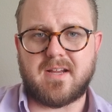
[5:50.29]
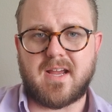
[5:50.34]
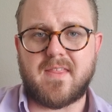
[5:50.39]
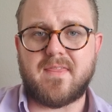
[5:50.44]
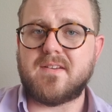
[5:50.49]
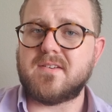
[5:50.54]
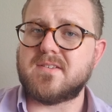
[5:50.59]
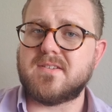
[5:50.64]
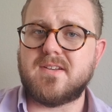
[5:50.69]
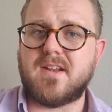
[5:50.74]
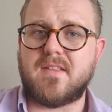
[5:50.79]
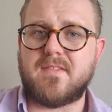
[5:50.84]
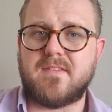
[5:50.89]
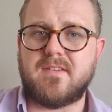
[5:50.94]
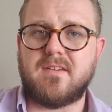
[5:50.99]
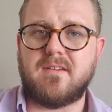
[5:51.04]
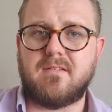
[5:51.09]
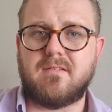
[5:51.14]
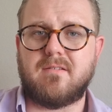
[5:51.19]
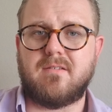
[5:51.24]
and there's
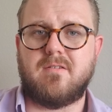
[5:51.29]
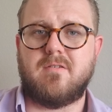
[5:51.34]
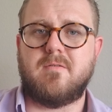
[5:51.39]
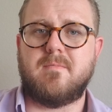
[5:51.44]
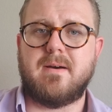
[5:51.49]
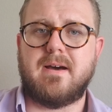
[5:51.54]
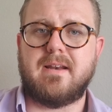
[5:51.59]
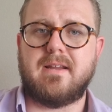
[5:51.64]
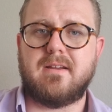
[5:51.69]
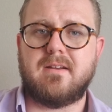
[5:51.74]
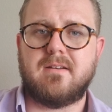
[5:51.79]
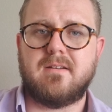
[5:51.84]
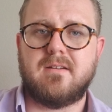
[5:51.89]
nothing you can do about it.